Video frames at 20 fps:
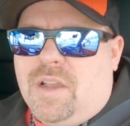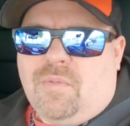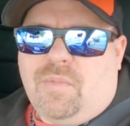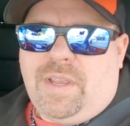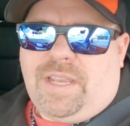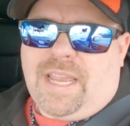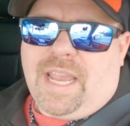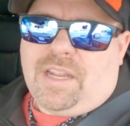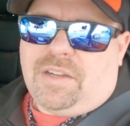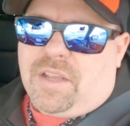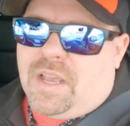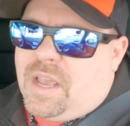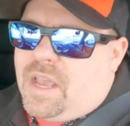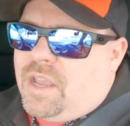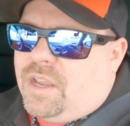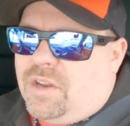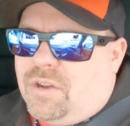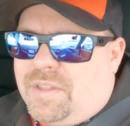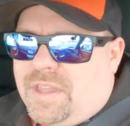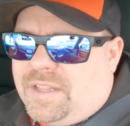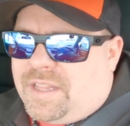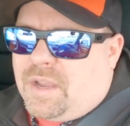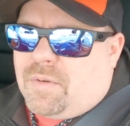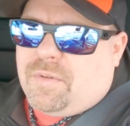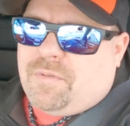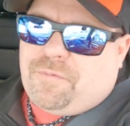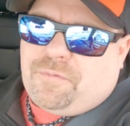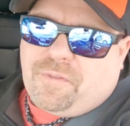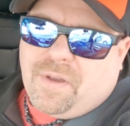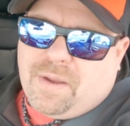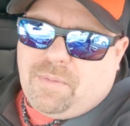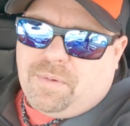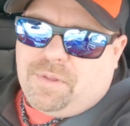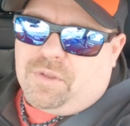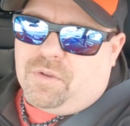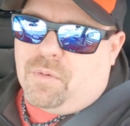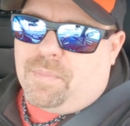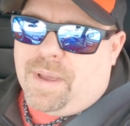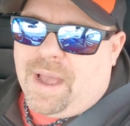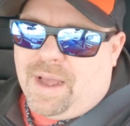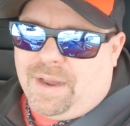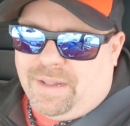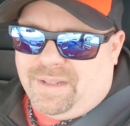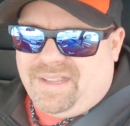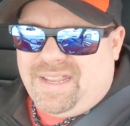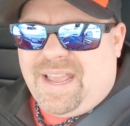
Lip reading: We can't, you know, they would fight with you about it.